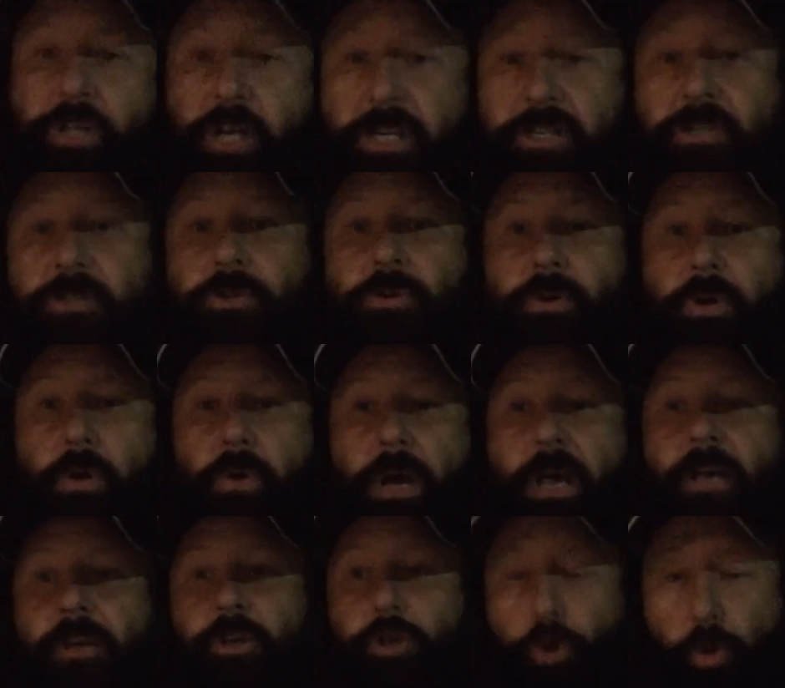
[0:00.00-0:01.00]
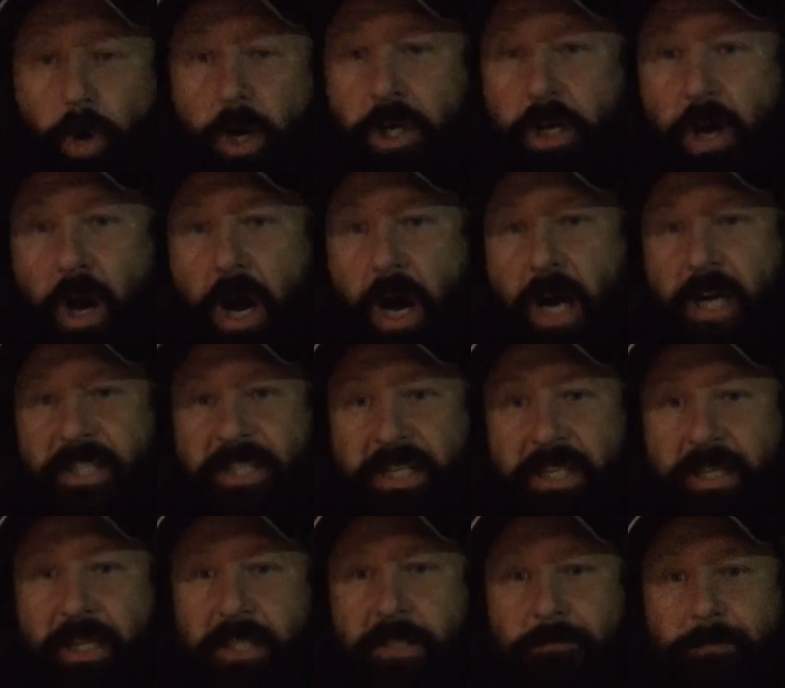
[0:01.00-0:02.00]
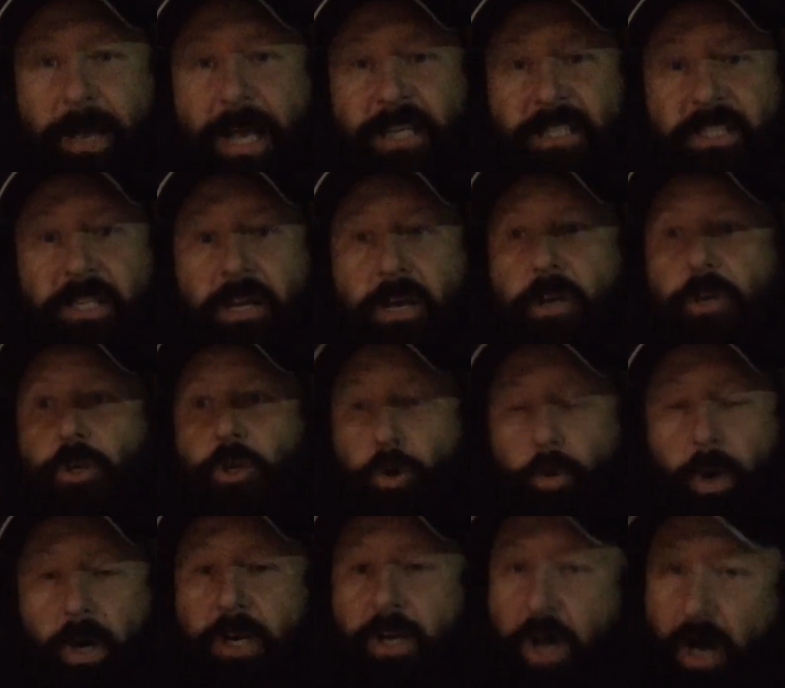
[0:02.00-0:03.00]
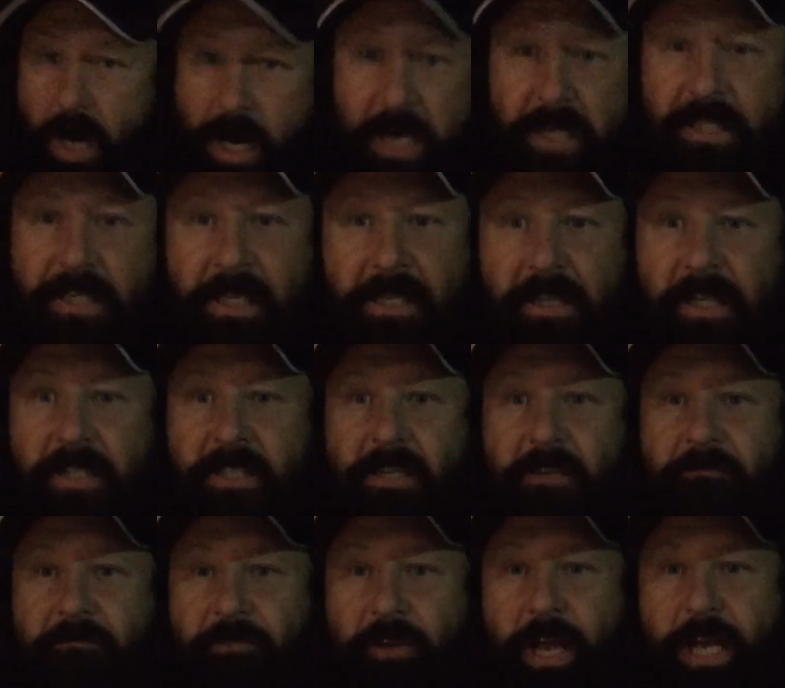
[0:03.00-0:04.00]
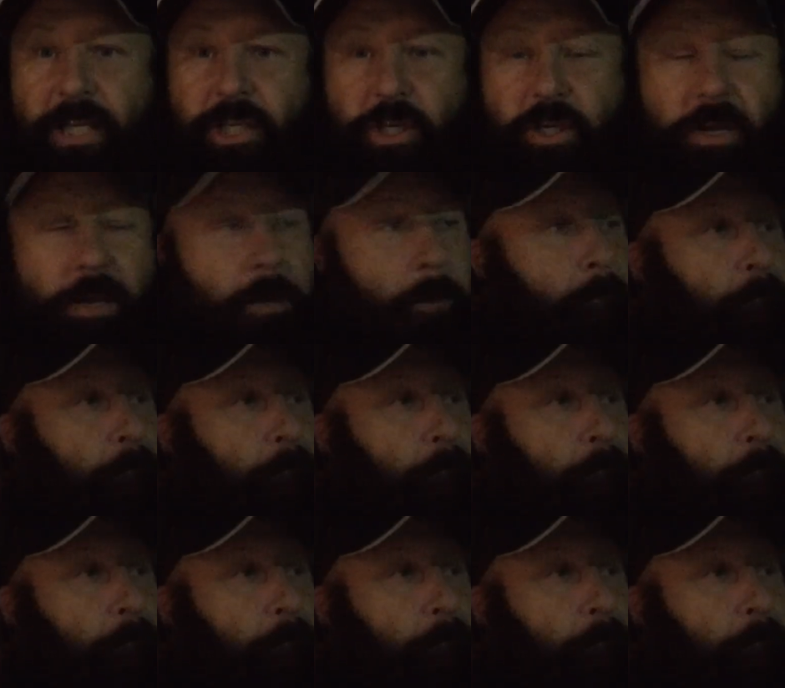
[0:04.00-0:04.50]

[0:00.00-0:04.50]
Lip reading: Justin Trudeau? You are causing this mess. You are causing this inflation.